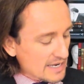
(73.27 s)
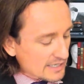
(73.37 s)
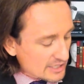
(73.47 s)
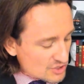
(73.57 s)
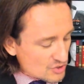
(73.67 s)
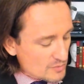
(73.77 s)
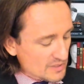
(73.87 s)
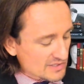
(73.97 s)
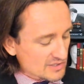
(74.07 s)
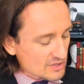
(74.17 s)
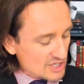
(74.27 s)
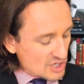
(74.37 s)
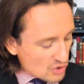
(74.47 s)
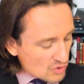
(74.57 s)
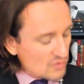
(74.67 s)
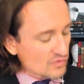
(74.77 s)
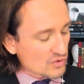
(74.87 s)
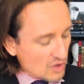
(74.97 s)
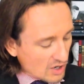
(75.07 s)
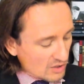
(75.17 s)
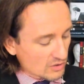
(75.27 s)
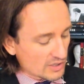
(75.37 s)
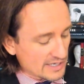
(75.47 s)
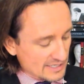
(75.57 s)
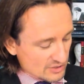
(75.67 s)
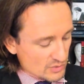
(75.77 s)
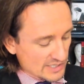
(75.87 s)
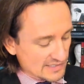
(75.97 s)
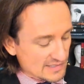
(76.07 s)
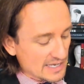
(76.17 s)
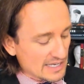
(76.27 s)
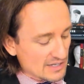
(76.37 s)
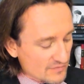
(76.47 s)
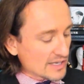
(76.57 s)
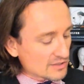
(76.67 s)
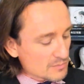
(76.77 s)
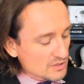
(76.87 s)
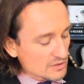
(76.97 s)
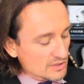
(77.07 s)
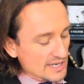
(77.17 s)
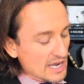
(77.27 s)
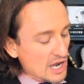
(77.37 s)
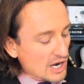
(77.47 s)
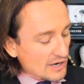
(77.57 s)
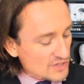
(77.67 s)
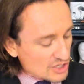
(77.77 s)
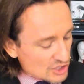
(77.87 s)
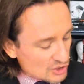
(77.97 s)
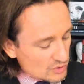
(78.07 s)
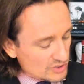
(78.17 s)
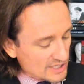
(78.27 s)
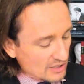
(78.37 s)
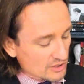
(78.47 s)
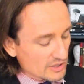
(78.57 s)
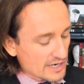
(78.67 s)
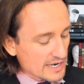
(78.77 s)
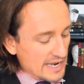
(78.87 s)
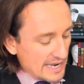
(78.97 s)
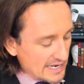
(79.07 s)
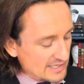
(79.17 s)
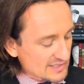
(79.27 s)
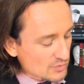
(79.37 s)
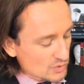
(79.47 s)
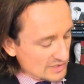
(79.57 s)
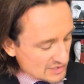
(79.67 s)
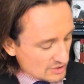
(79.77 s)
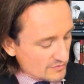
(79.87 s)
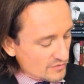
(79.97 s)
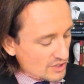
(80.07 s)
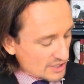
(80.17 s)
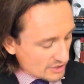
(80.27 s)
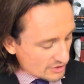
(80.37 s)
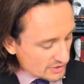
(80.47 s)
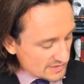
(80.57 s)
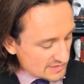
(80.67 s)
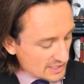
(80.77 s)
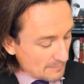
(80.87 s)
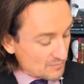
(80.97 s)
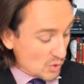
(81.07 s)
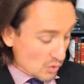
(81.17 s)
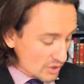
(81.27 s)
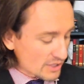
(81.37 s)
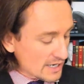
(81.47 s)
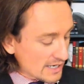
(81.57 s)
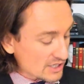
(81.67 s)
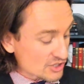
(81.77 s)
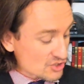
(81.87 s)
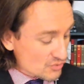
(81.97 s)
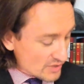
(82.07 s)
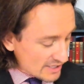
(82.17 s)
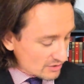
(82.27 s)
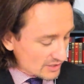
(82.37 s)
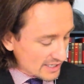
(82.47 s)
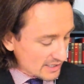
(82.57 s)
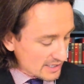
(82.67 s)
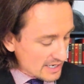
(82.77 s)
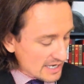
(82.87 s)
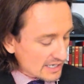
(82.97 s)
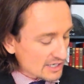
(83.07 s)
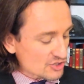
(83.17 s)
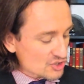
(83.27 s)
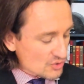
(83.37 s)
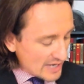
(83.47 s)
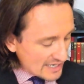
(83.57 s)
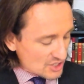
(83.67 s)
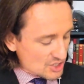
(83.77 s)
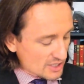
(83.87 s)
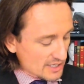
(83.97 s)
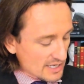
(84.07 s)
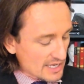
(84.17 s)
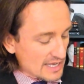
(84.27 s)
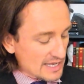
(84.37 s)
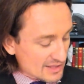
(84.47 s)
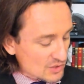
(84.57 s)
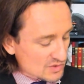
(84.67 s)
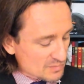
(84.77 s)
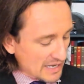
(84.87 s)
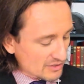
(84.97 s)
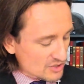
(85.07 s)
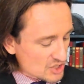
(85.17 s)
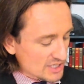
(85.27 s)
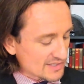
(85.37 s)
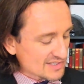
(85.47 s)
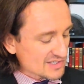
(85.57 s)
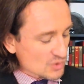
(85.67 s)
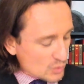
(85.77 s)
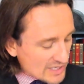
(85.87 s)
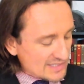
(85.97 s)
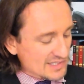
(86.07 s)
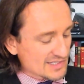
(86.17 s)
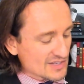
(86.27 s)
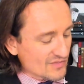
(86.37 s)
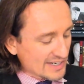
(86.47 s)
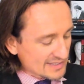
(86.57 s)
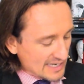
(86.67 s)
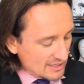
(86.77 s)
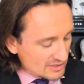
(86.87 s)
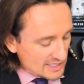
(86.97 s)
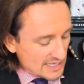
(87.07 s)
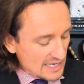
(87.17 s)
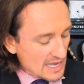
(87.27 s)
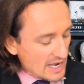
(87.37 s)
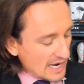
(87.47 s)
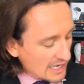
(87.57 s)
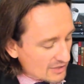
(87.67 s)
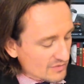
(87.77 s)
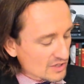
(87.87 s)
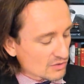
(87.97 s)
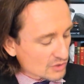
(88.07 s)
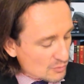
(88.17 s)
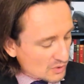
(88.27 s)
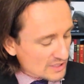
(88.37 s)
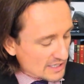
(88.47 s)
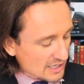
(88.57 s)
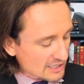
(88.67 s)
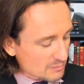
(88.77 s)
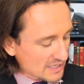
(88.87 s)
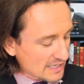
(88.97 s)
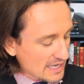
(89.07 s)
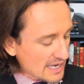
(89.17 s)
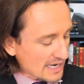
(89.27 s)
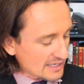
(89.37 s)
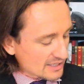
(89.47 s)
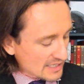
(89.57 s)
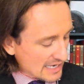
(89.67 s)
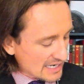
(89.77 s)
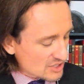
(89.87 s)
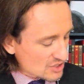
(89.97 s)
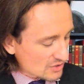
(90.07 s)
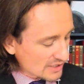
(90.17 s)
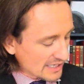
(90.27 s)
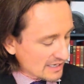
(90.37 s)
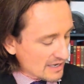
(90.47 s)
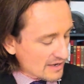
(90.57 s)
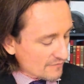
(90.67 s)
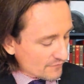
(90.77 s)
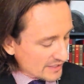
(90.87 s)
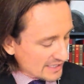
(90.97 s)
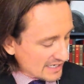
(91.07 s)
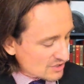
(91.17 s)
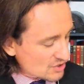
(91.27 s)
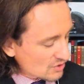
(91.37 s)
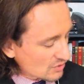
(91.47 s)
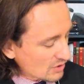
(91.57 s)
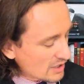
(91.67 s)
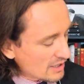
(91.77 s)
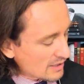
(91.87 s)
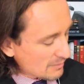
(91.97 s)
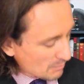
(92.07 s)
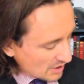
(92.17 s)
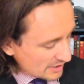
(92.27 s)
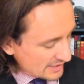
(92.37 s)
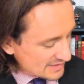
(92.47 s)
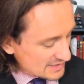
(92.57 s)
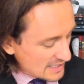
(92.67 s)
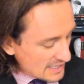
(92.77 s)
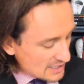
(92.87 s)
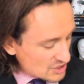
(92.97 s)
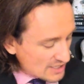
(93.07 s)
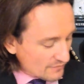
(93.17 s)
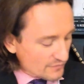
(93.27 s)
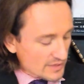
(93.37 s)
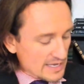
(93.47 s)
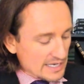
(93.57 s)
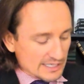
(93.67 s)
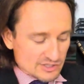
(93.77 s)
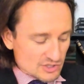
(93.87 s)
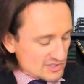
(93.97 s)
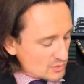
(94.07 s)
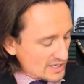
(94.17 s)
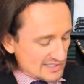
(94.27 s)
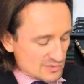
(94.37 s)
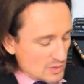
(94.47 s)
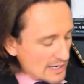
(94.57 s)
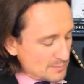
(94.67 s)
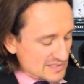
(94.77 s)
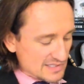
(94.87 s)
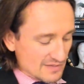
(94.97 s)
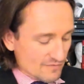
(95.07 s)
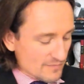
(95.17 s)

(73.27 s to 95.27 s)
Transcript: contributes to the overall increase in availability of the Eurodollar as reserve currency. Or, contrarily, contraction in those balance sheets squeezes the vitality out of the global economy and occasionally financial markets." Jeff, interest rate swaps,